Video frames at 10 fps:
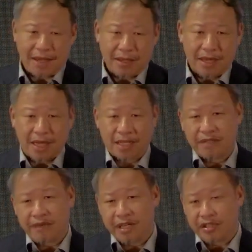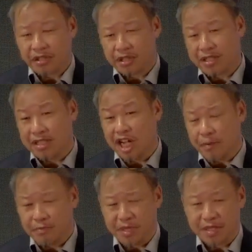activation
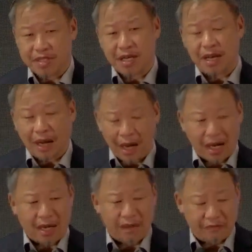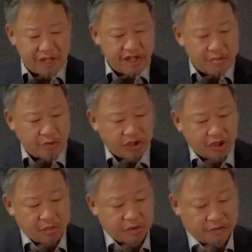champions are very important
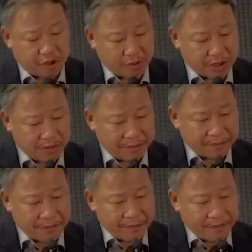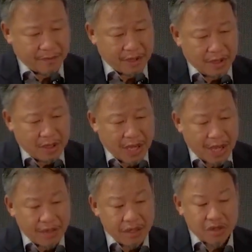move forward.
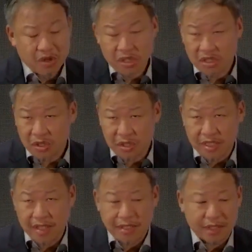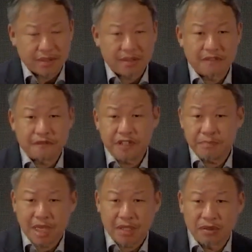And consolidating the
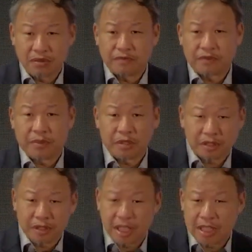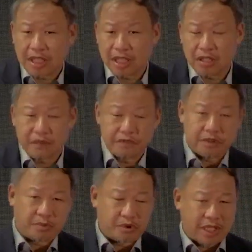feedback loop from all the data of your
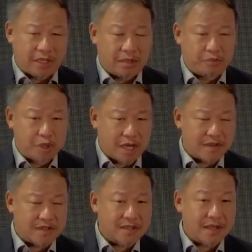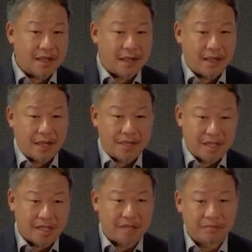products and take up,